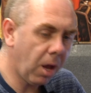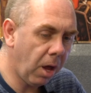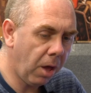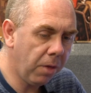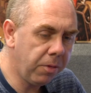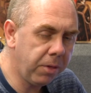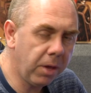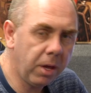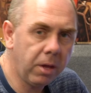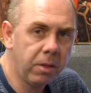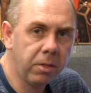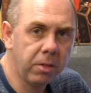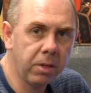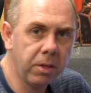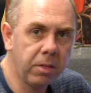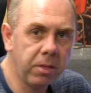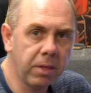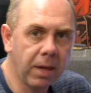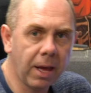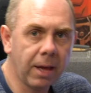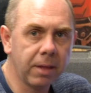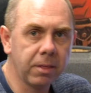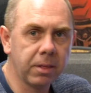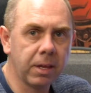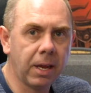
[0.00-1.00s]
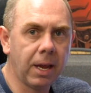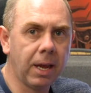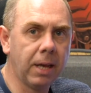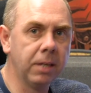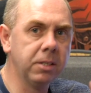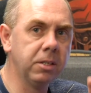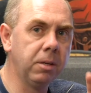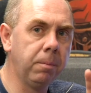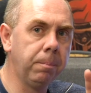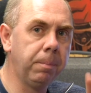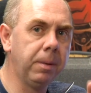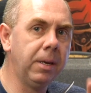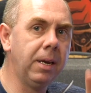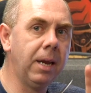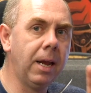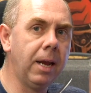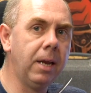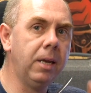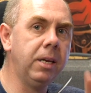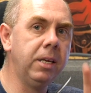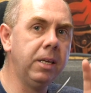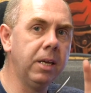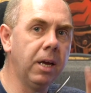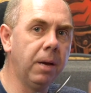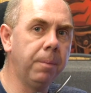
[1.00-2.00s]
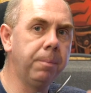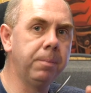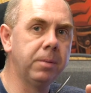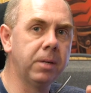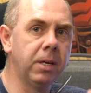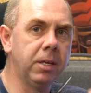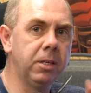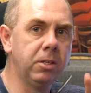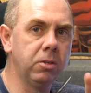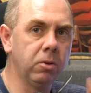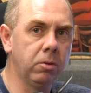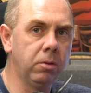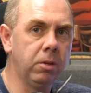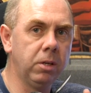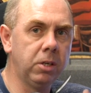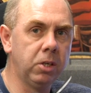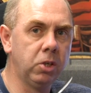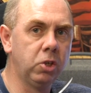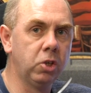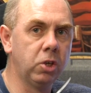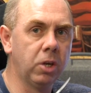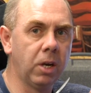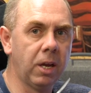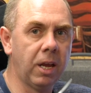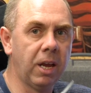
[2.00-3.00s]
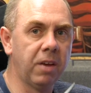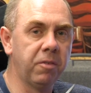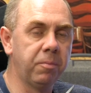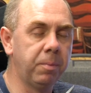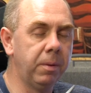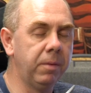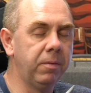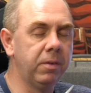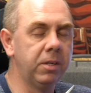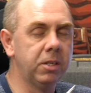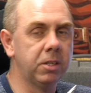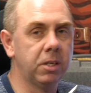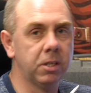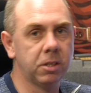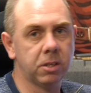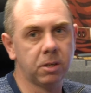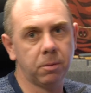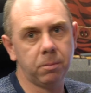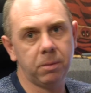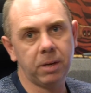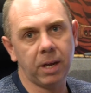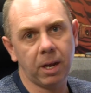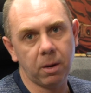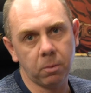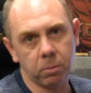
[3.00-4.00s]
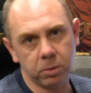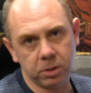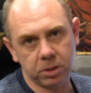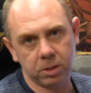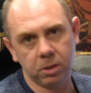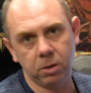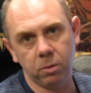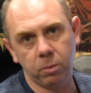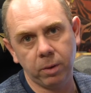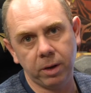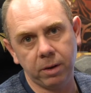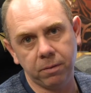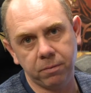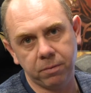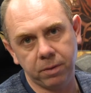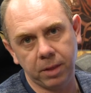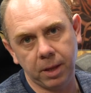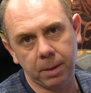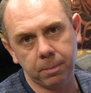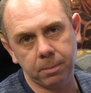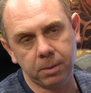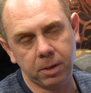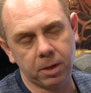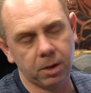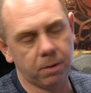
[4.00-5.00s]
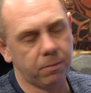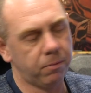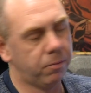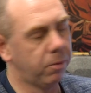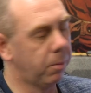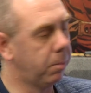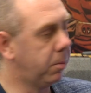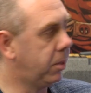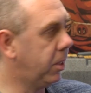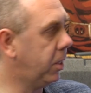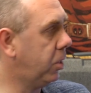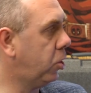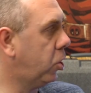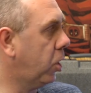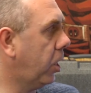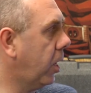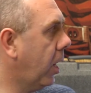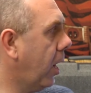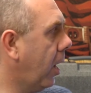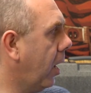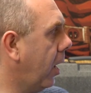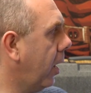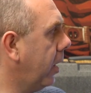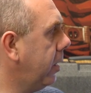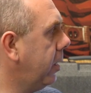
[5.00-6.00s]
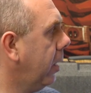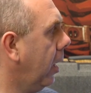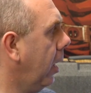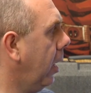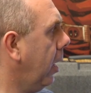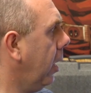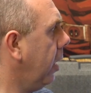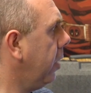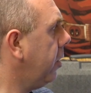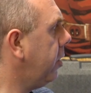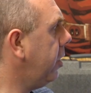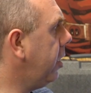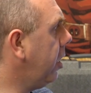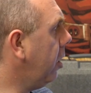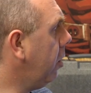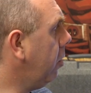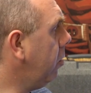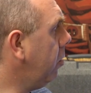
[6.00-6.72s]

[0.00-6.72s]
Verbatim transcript: Other than that, there hasn't been any updates on the digital FPV system yet. We're still waiting for them to come from DJI. The